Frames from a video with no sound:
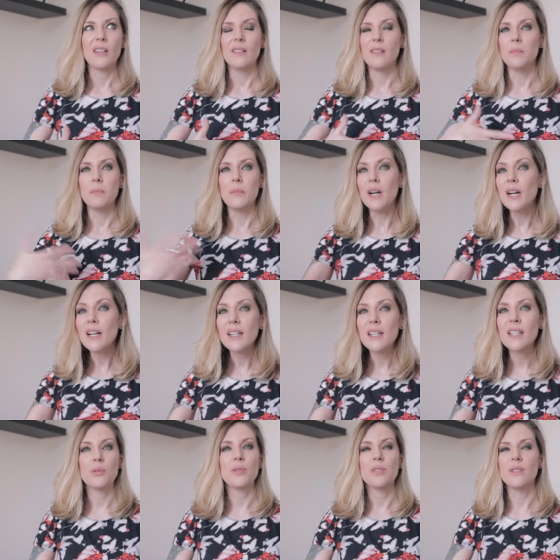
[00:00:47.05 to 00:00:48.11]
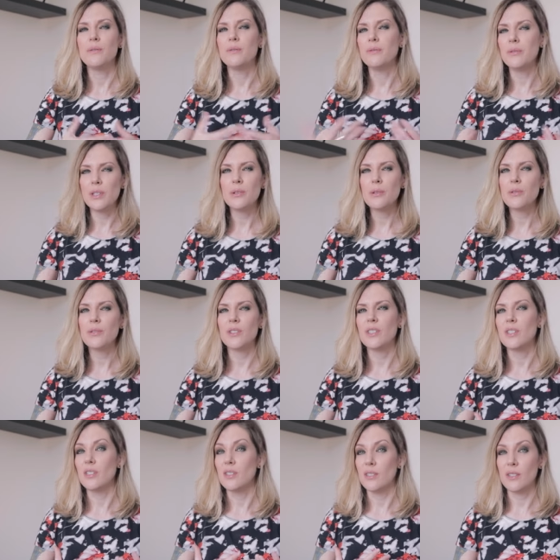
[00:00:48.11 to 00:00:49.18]
the money or the views
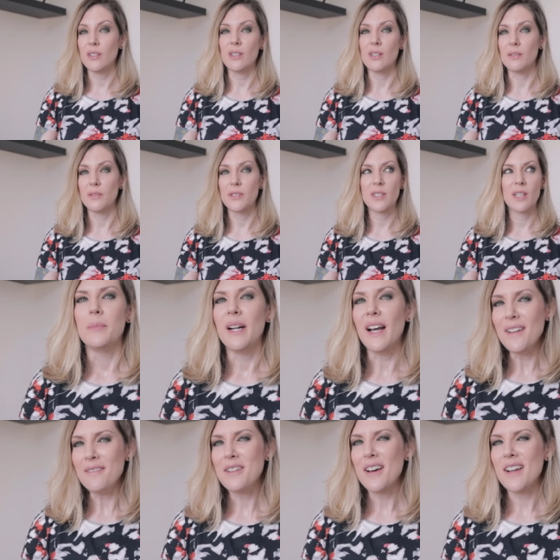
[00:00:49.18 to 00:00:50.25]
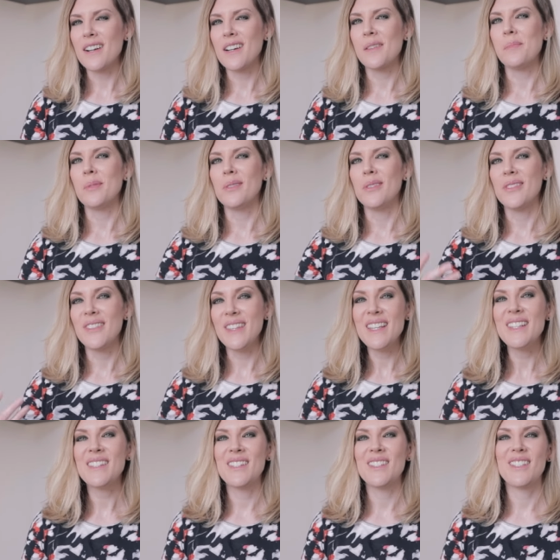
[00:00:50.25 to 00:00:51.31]
it deserves, but I've got a couple of
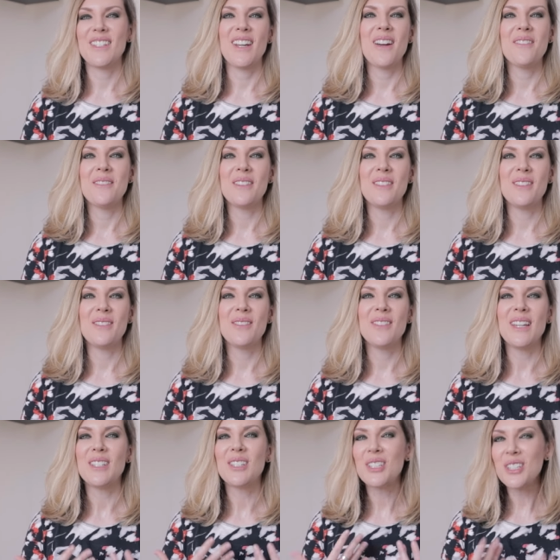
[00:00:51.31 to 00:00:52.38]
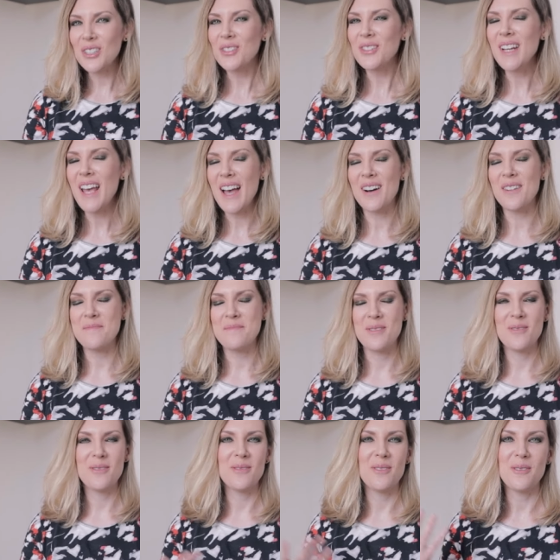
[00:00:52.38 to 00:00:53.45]
things to share with you that should help
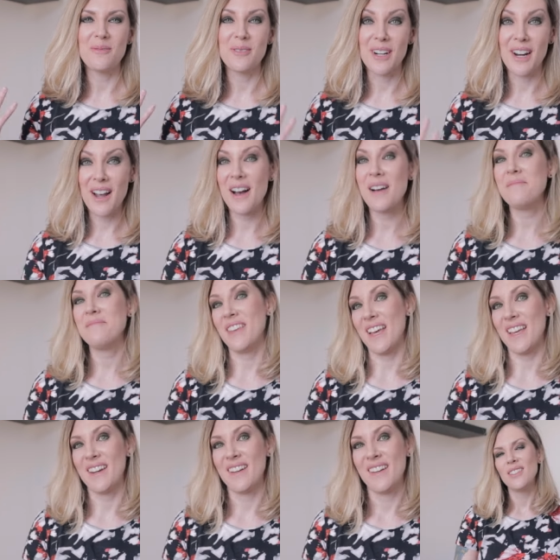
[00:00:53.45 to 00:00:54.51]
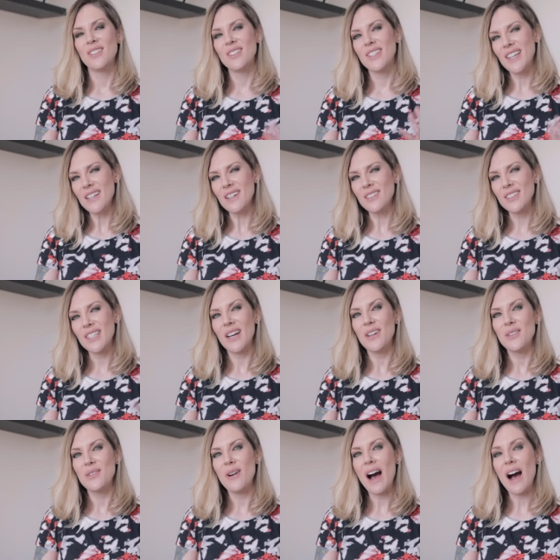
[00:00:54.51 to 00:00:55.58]
you overcome that. Today I'll
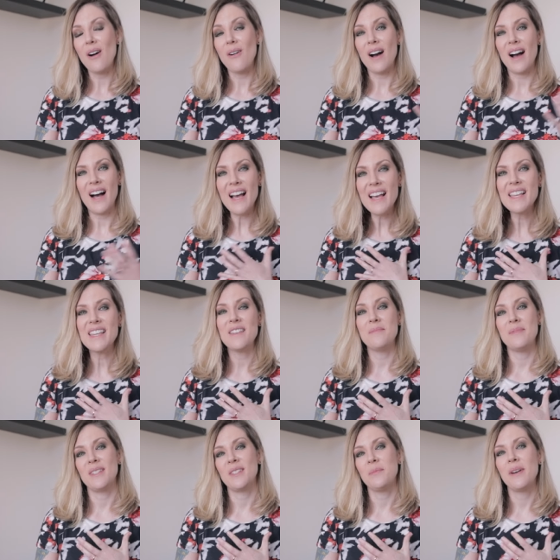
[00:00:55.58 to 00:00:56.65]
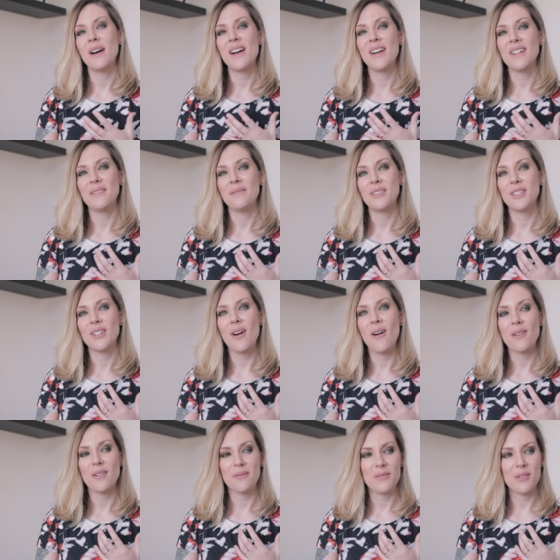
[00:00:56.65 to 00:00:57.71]
tell you how I keep inspired in
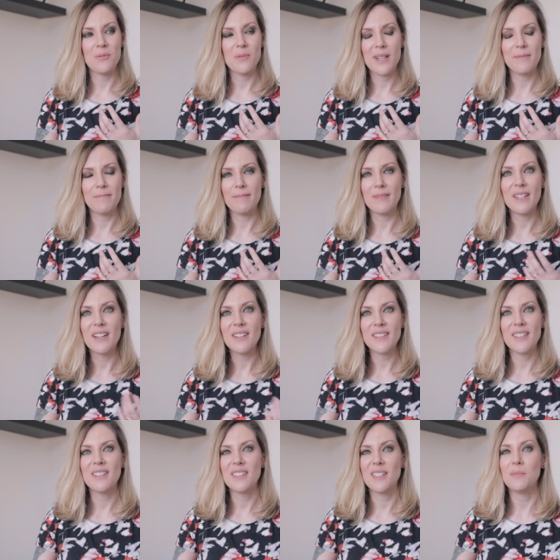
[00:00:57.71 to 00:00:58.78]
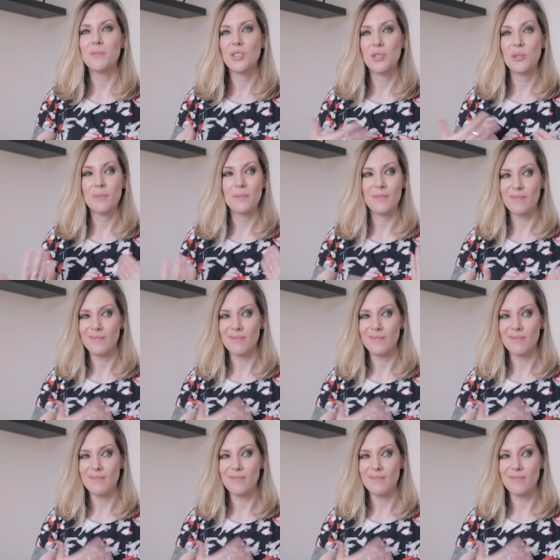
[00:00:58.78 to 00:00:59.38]
photography when nothing seems to